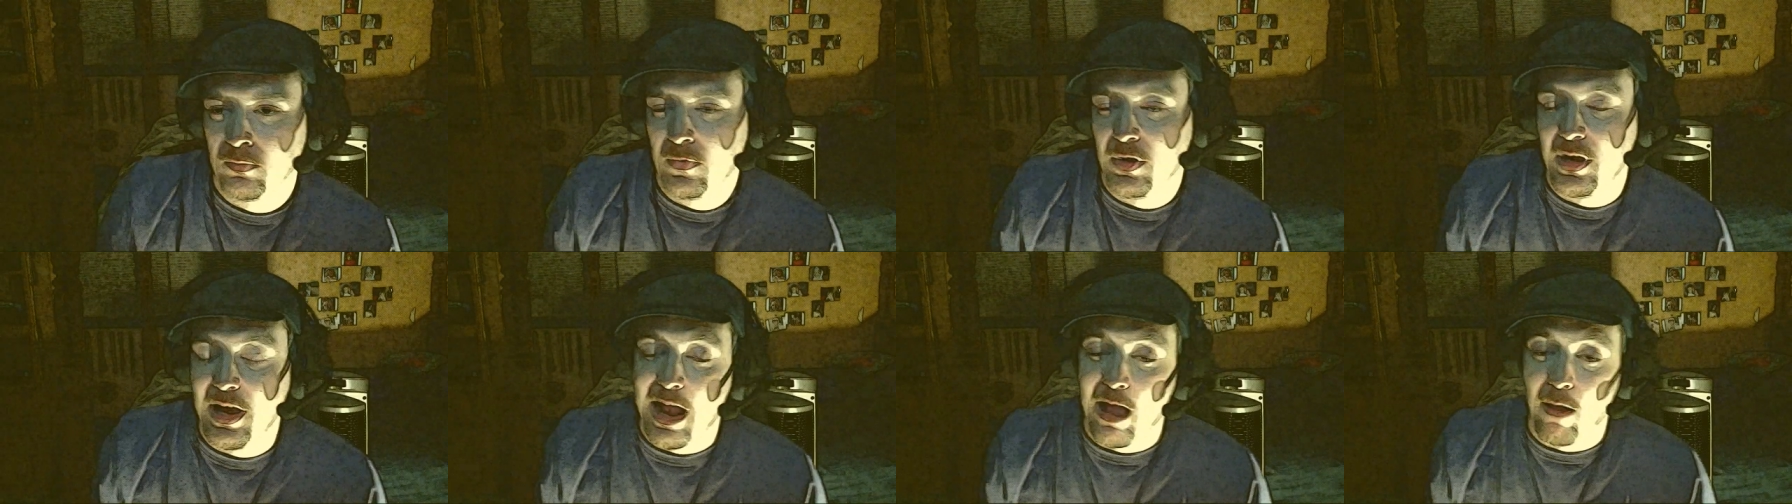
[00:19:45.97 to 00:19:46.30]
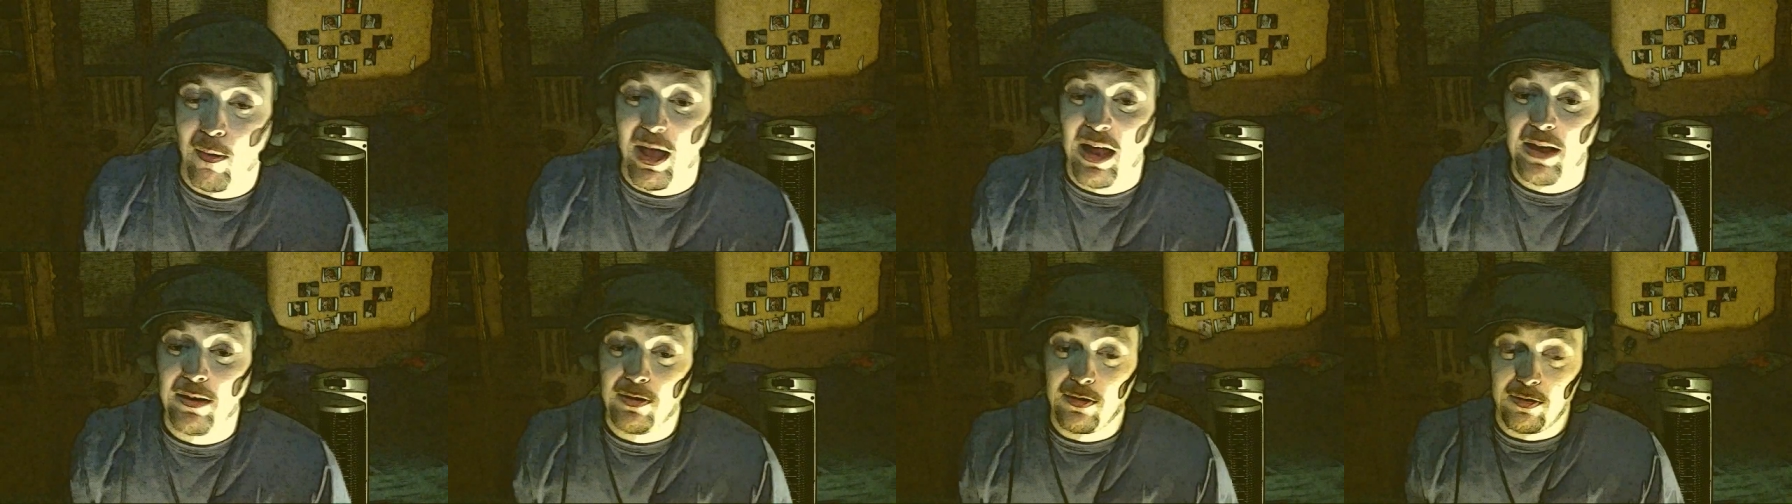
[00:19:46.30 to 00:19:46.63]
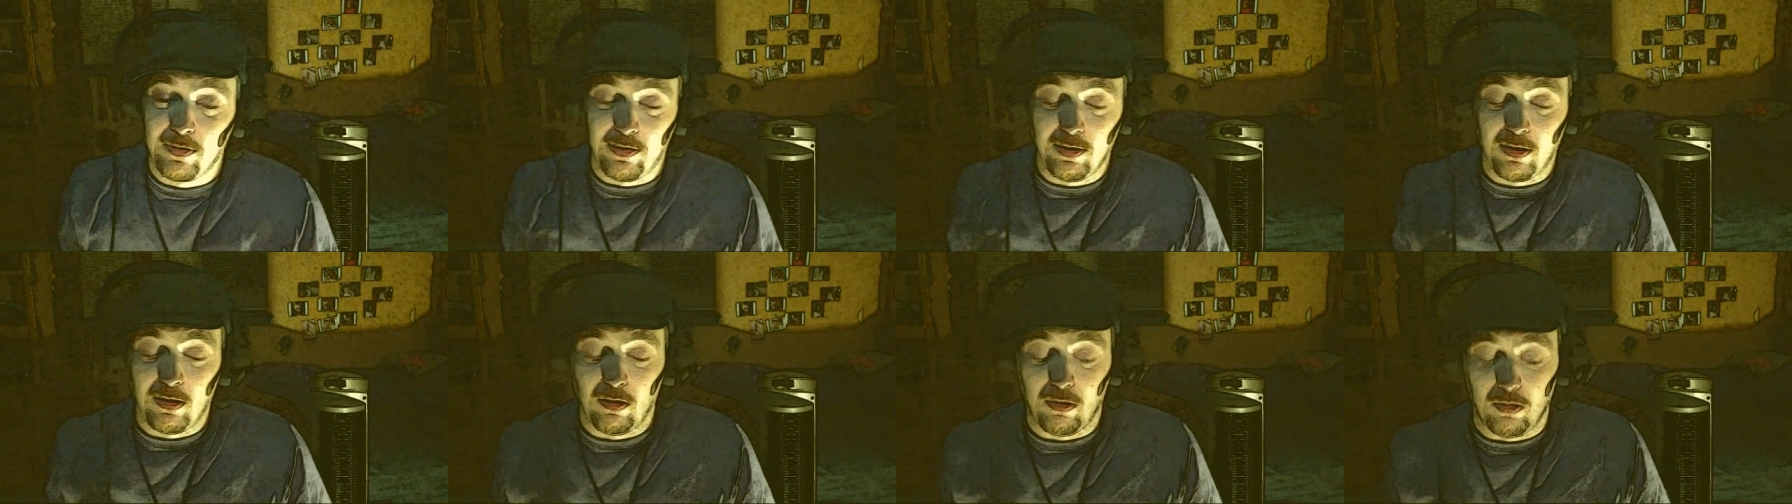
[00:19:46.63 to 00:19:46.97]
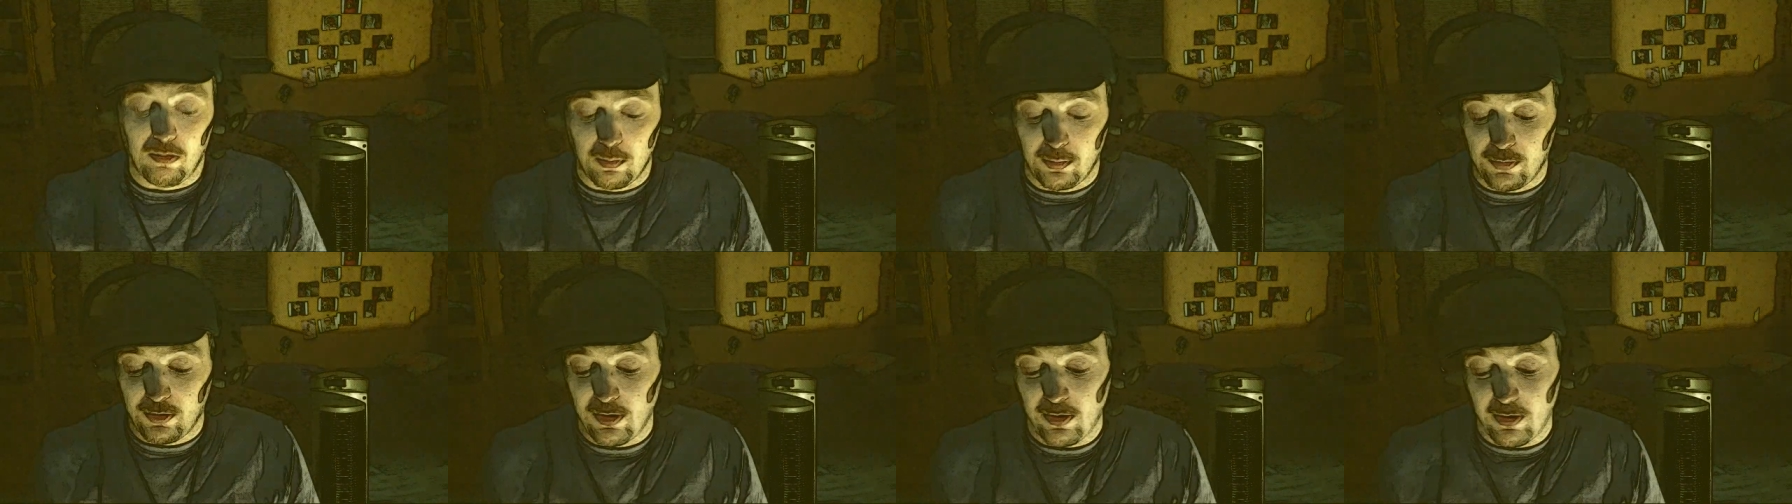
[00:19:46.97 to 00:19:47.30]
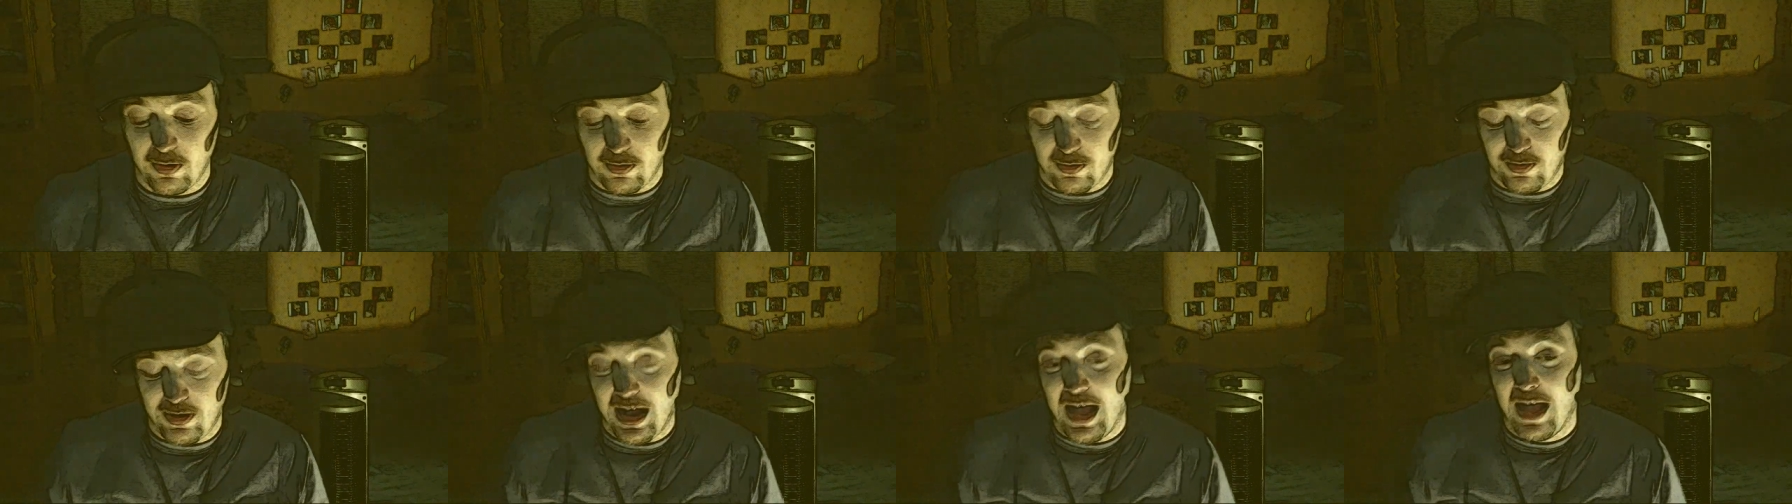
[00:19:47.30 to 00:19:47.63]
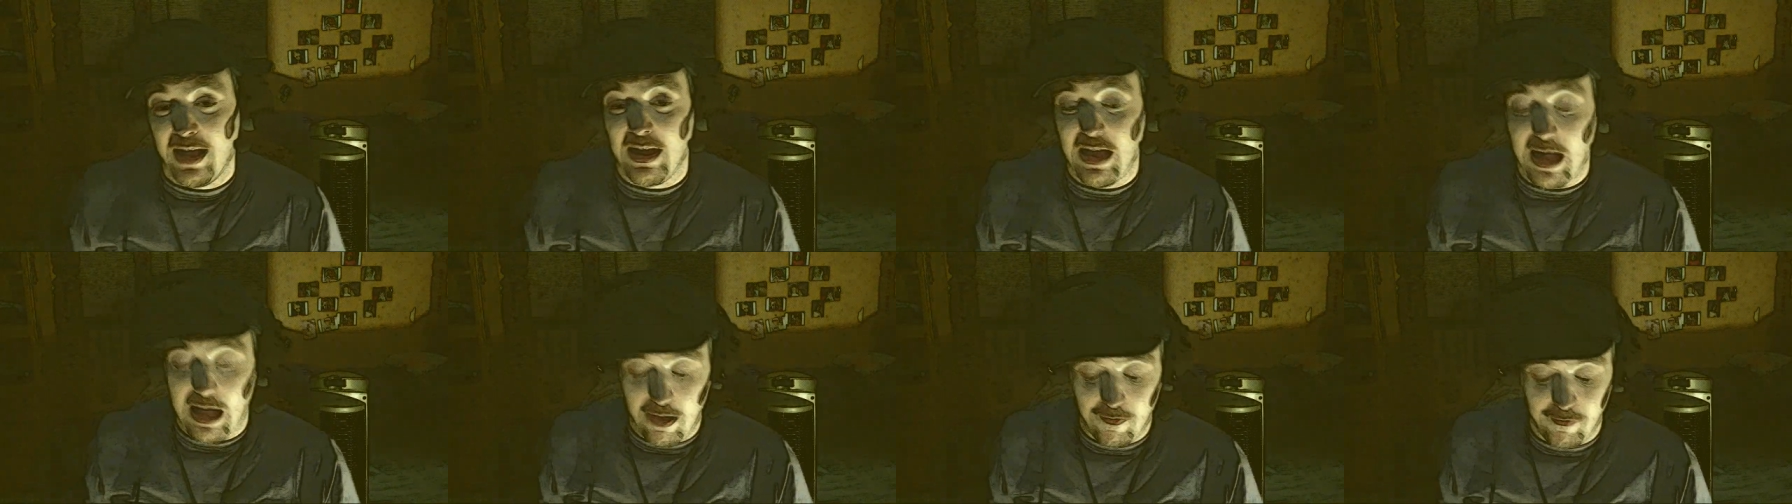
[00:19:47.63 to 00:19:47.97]
Now, I still, to this
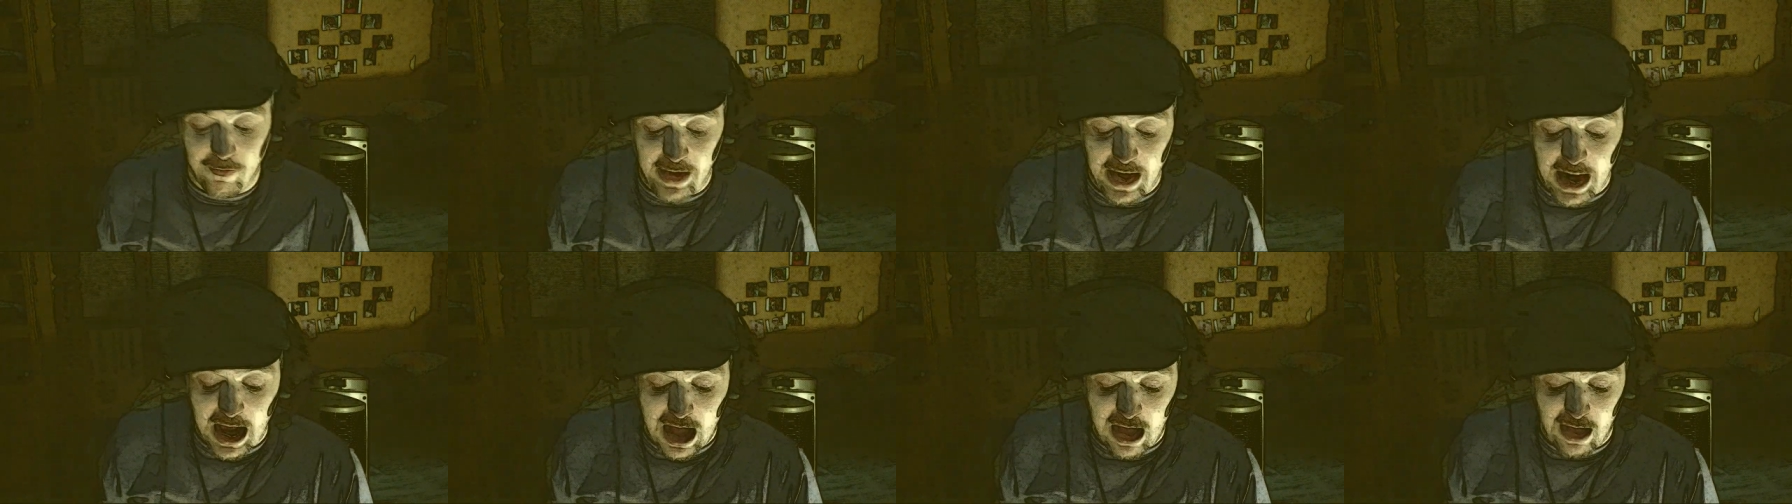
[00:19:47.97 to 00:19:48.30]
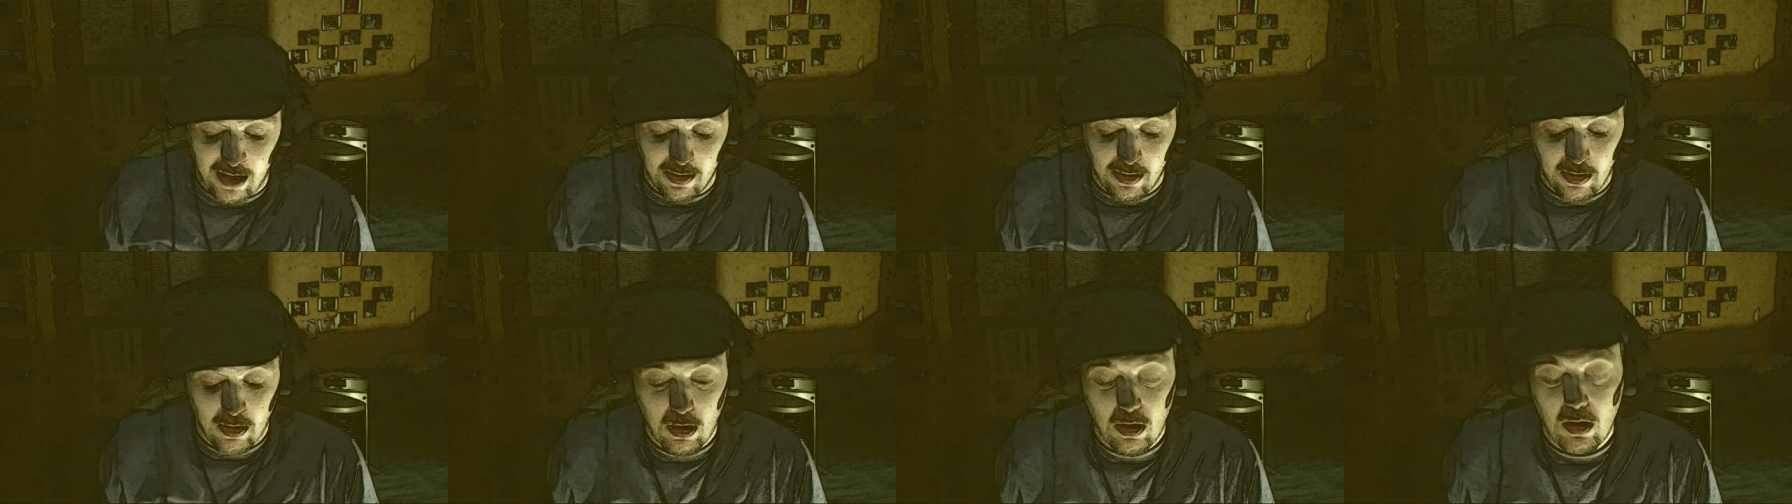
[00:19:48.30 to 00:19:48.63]
day, have not